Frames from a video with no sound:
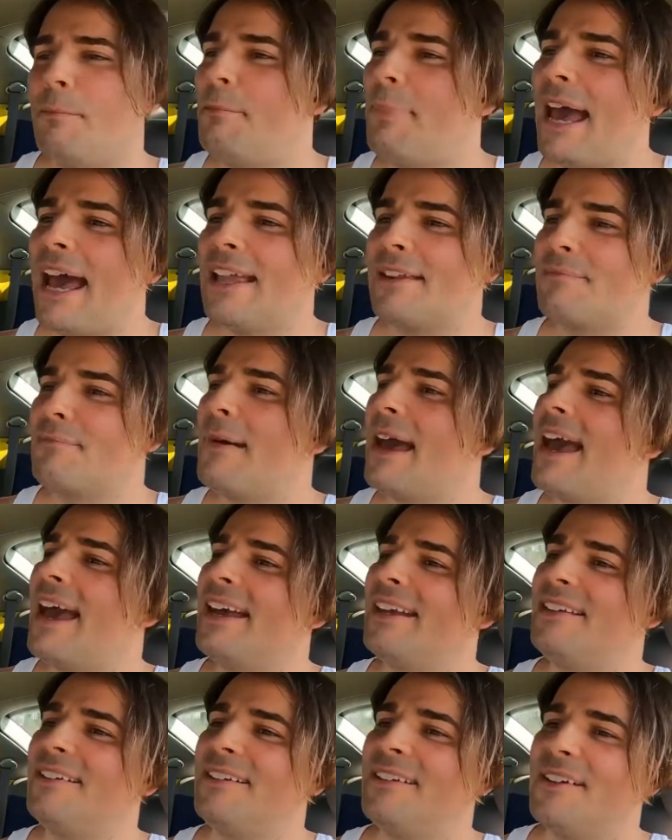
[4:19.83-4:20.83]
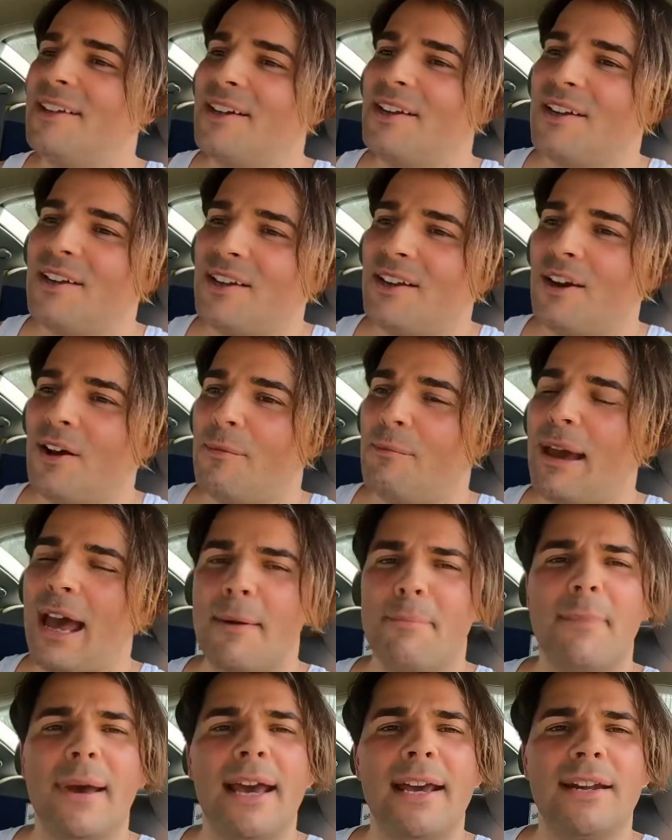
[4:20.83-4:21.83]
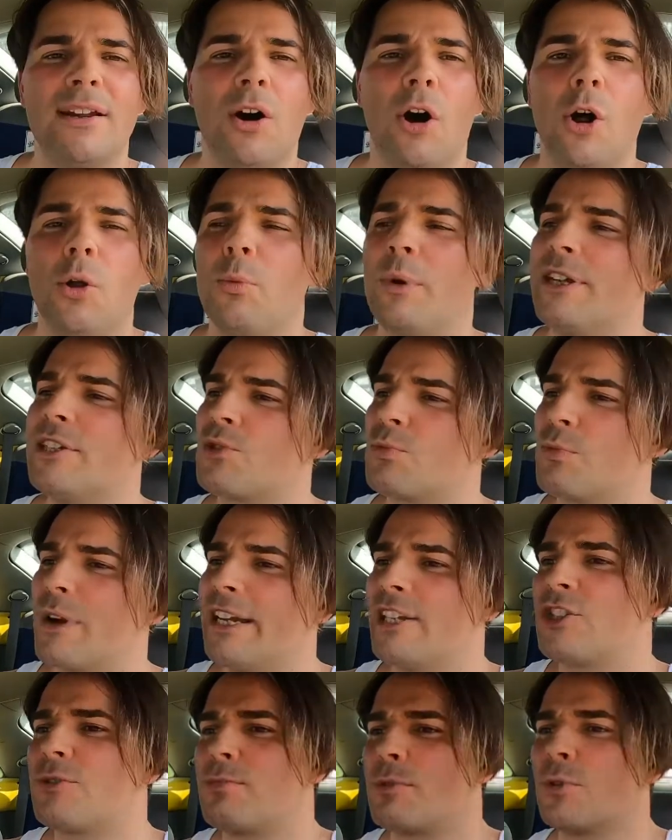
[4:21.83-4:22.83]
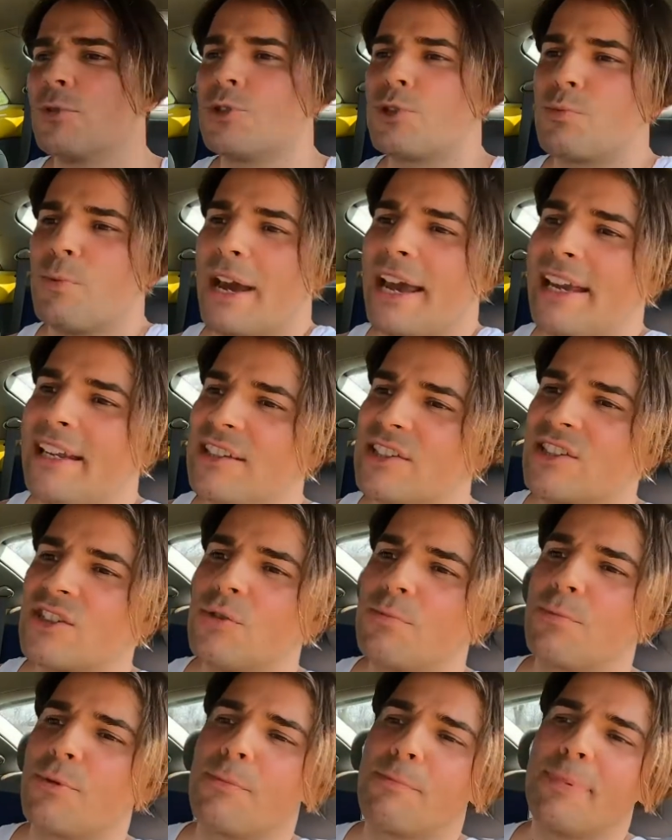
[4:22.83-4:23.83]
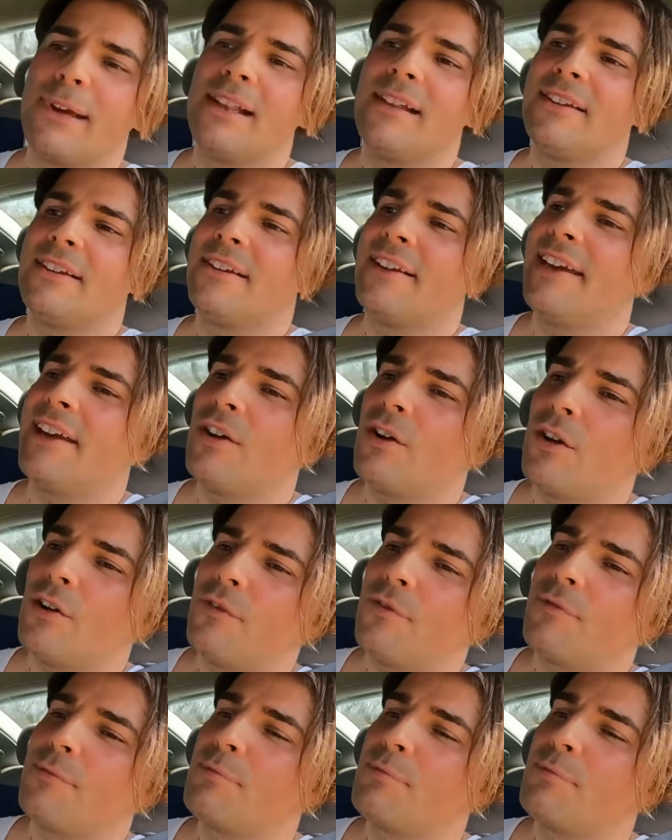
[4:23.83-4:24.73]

Batman always rich, Bruce Wayne, super billionaire of